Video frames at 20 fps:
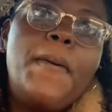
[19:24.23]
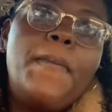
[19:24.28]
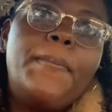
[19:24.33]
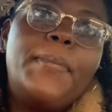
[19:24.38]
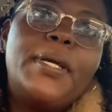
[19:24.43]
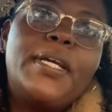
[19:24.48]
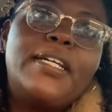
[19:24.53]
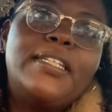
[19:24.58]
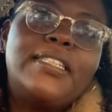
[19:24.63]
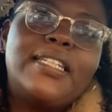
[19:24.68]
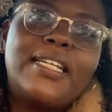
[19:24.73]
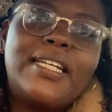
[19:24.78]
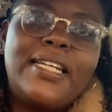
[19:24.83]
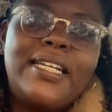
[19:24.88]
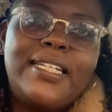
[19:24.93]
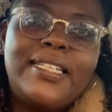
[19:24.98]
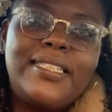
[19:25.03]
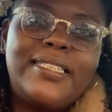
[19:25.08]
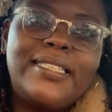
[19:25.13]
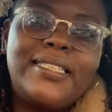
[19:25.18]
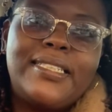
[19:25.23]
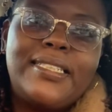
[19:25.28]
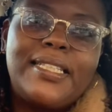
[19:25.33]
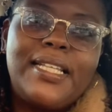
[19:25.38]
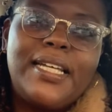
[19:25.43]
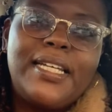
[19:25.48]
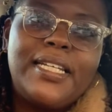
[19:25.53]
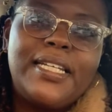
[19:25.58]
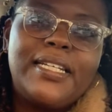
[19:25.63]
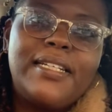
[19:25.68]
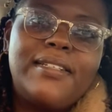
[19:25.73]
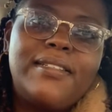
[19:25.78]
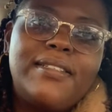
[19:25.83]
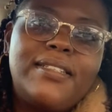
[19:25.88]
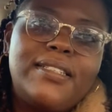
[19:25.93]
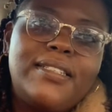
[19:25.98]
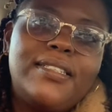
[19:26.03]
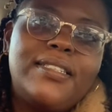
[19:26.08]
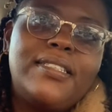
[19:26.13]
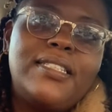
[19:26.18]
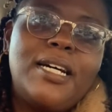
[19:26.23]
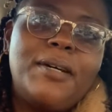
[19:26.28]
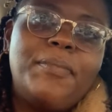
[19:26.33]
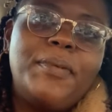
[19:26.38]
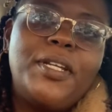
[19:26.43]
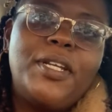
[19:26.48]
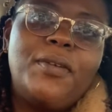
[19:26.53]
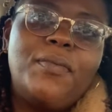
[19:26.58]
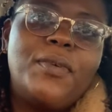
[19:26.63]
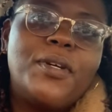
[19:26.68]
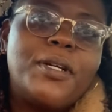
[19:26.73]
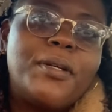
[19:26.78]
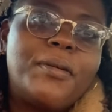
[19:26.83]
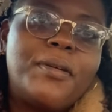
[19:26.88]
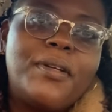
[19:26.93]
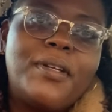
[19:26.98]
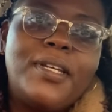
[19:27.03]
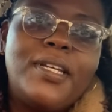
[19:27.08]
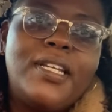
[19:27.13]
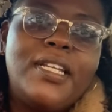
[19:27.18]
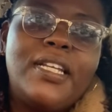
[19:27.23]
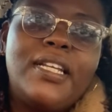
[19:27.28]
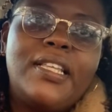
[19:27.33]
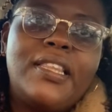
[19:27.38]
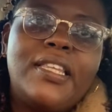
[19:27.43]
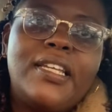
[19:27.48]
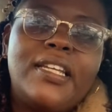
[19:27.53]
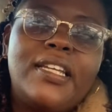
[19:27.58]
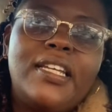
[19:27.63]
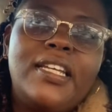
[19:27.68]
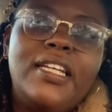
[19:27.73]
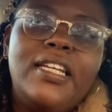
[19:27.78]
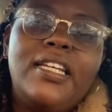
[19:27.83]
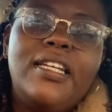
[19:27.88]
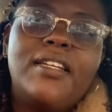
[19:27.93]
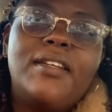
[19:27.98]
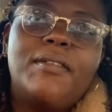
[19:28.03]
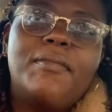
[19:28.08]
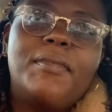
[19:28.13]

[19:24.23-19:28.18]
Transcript: because I can't just like stop anywhere and get anything to eat